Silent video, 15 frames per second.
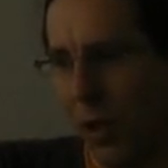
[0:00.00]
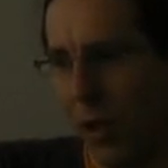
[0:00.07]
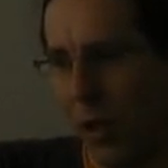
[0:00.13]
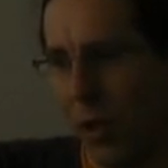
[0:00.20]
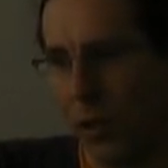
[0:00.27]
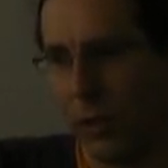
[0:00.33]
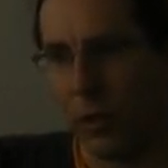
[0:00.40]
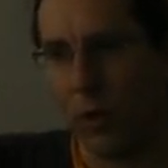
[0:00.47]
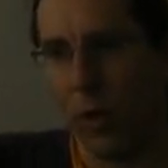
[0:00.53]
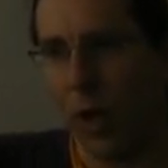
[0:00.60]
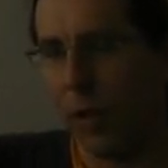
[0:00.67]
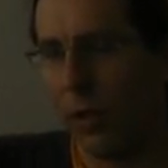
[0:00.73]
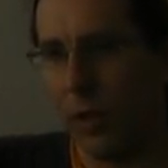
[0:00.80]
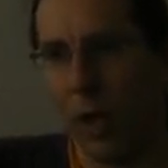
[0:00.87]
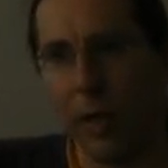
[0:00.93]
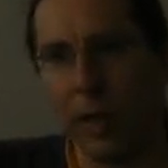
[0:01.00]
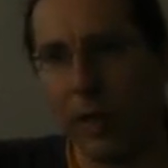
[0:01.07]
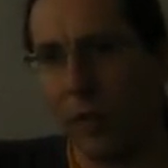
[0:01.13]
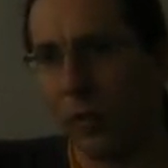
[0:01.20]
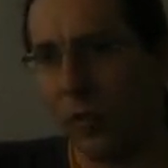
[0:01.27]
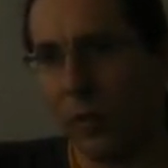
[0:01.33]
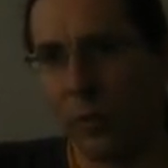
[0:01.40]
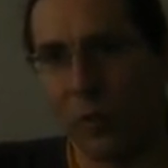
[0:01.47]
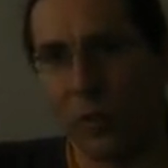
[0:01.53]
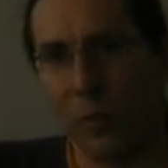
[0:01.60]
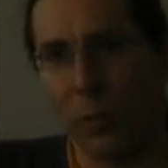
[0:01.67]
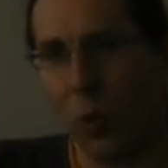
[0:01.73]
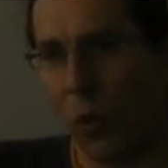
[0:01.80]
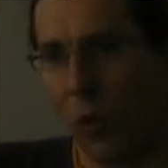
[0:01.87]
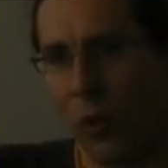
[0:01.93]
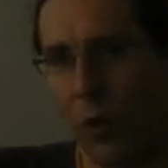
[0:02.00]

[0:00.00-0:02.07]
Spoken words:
And, you know, I needed some support